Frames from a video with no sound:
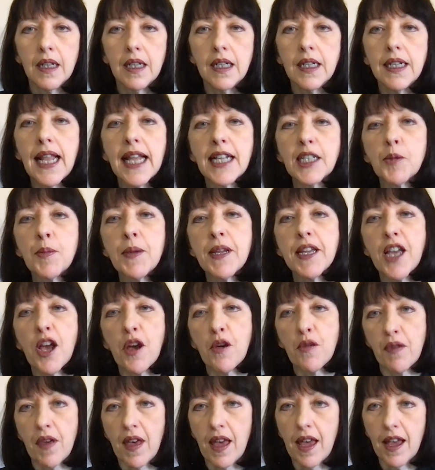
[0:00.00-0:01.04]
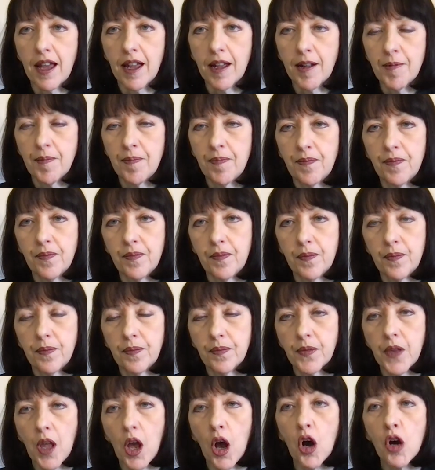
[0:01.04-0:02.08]
Let me go there.
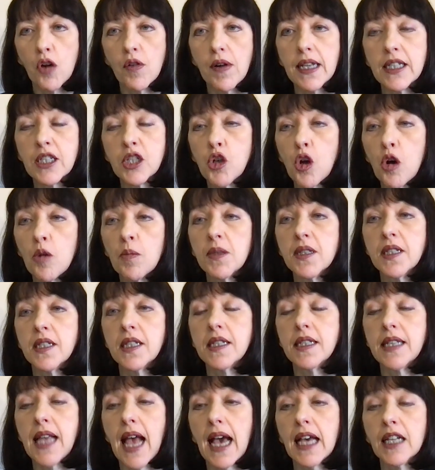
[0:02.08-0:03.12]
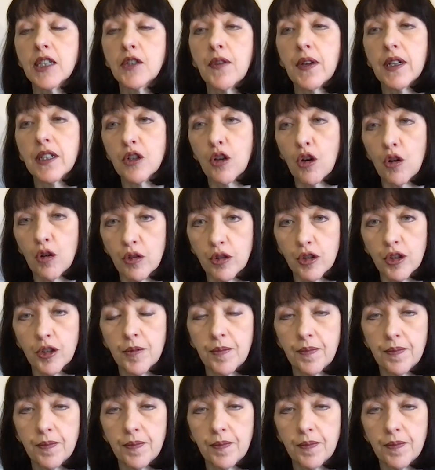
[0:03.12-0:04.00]
R.S. Thomas's Advent God.